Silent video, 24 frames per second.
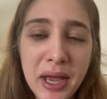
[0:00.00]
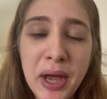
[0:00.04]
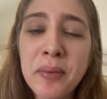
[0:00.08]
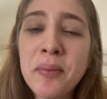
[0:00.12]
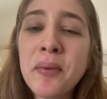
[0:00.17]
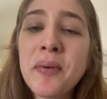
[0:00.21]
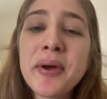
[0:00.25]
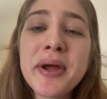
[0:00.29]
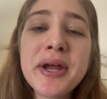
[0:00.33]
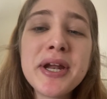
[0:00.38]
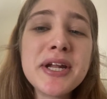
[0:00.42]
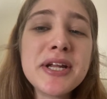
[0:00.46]
I
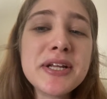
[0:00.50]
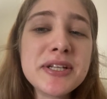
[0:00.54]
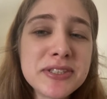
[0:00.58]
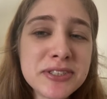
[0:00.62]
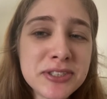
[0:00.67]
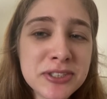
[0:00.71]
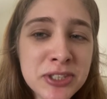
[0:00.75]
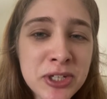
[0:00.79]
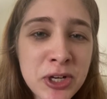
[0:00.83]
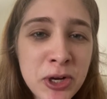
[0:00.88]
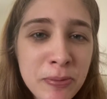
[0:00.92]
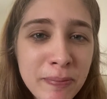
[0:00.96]
won't get
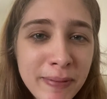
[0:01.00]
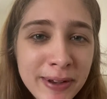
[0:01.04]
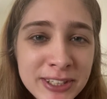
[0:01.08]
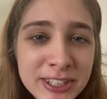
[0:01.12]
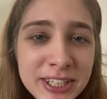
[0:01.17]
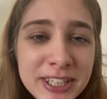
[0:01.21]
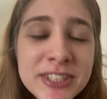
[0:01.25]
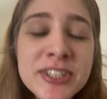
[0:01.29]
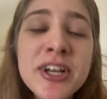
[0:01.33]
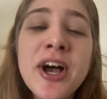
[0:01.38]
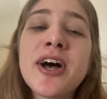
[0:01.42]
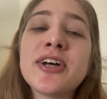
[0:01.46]
it too much
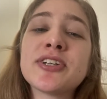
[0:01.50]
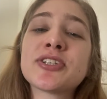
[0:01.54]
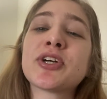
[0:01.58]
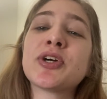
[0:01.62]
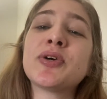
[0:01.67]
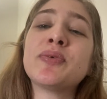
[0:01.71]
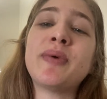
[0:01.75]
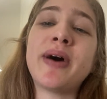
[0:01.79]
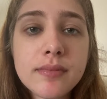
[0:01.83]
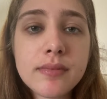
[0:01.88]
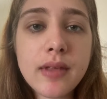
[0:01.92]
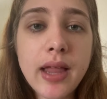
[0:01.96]
into
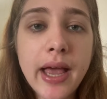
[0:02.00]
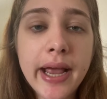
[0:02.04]
Oscar Wilde.